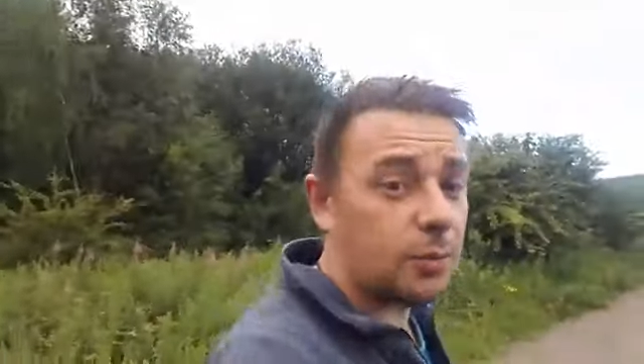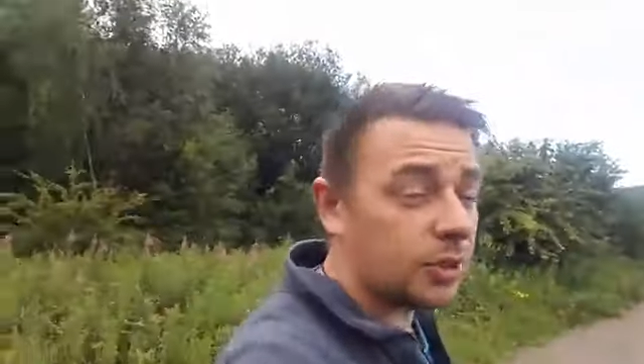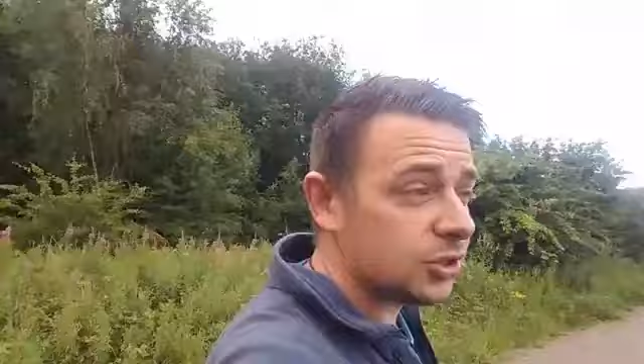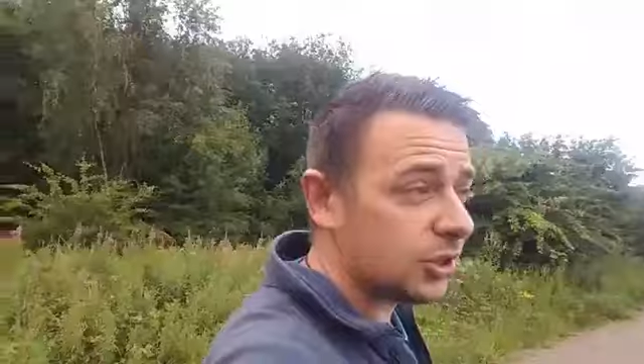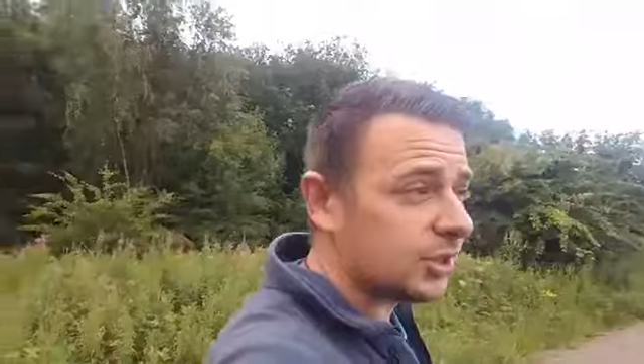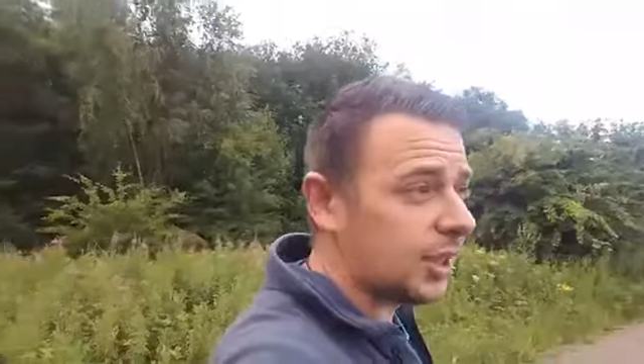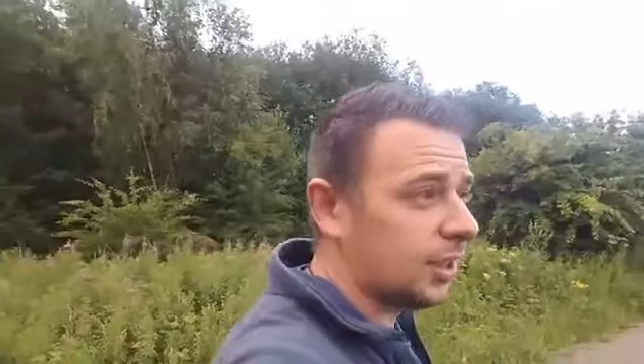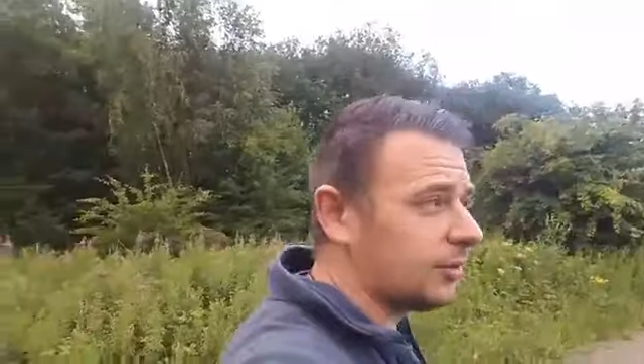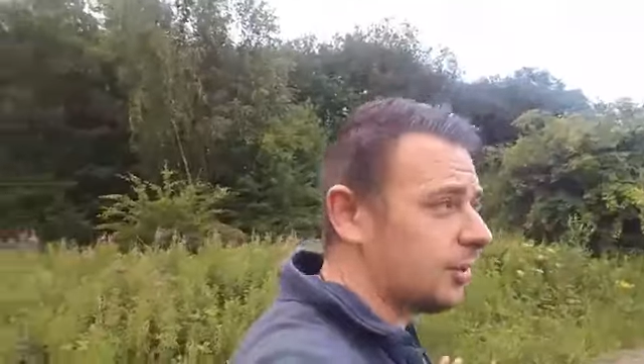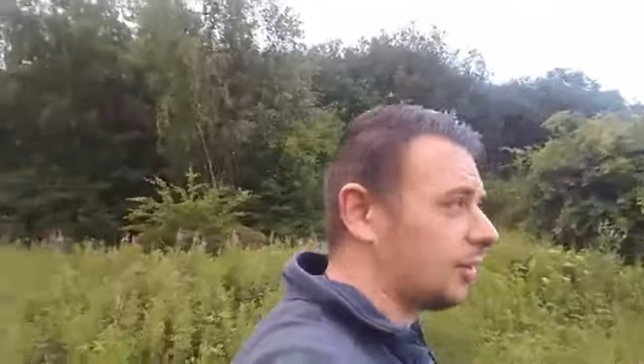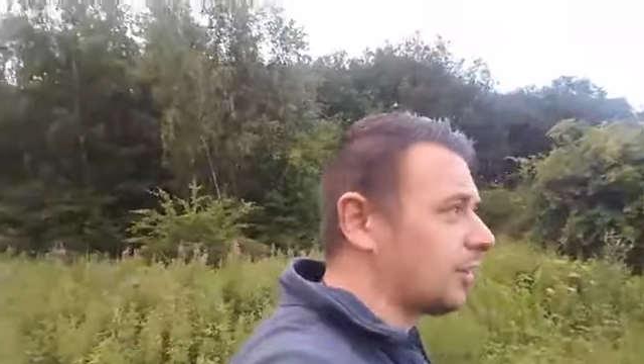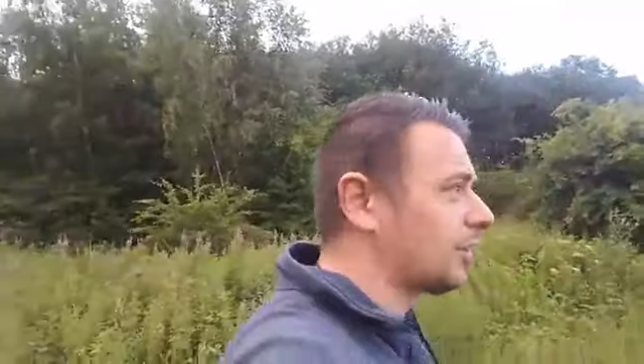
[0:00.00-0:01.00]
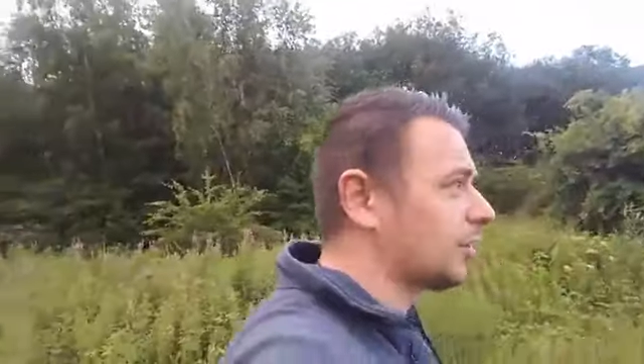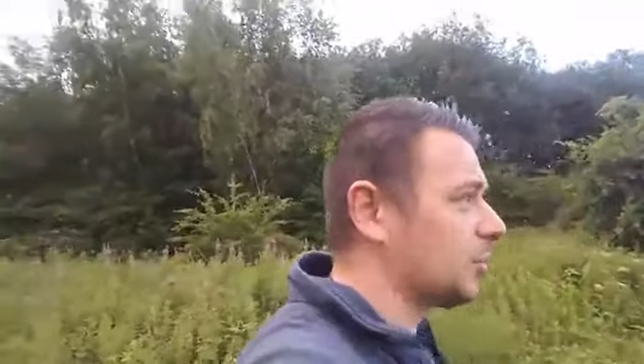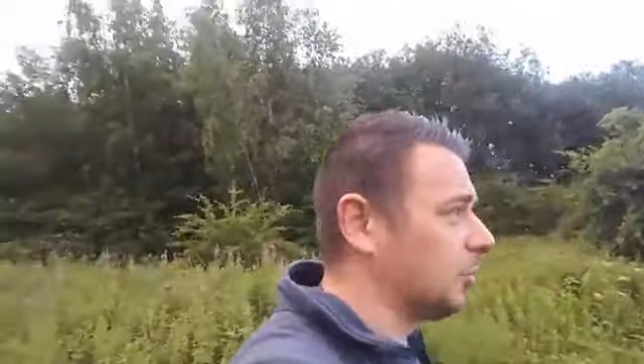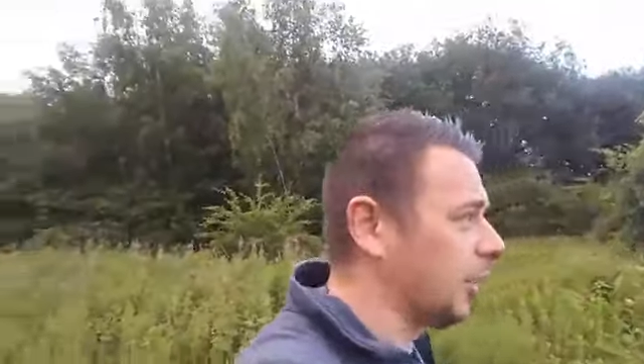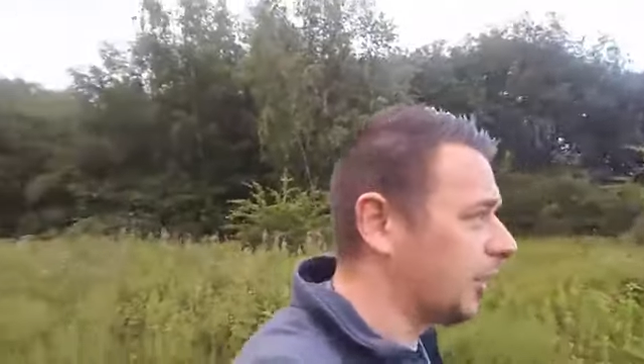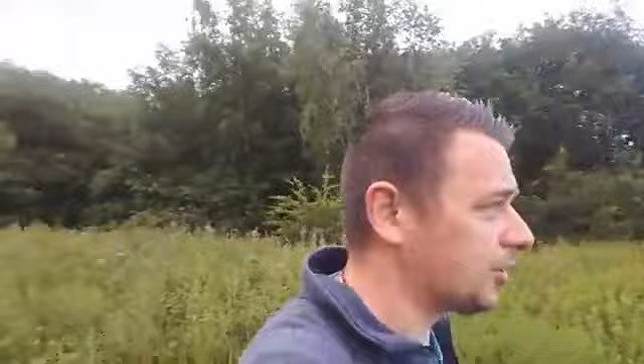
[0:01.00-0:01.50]
going to sit down because
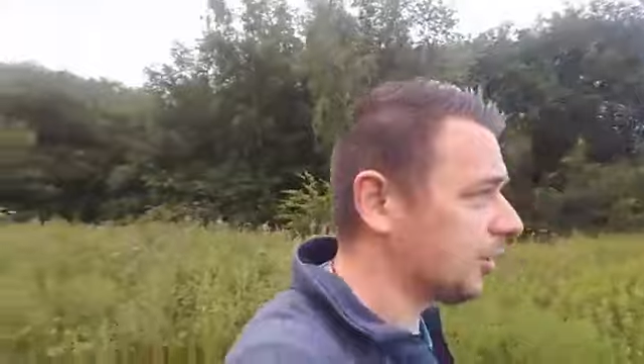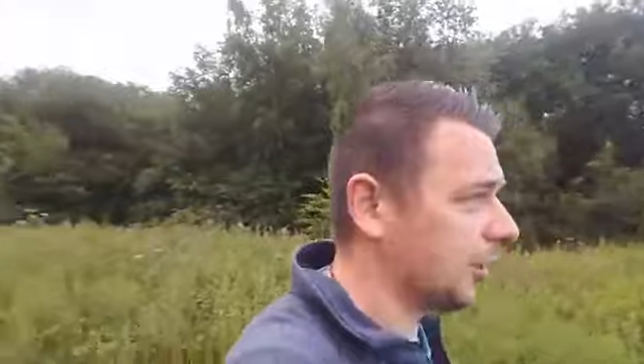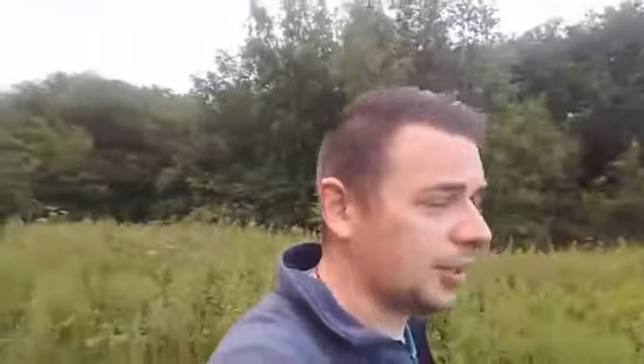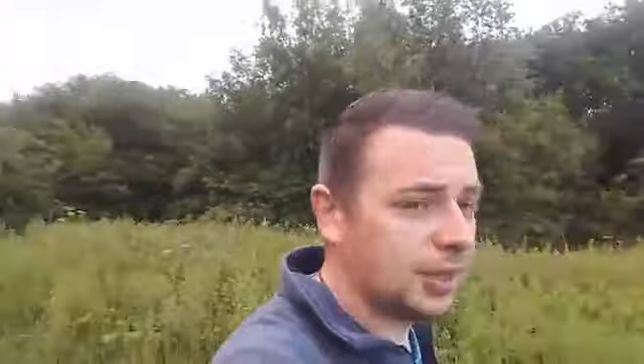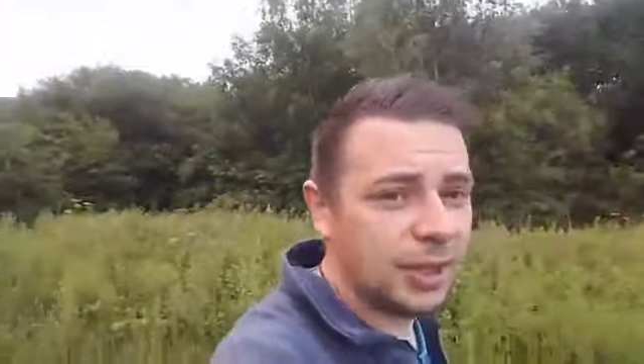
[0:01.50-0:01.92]
I'm lazy and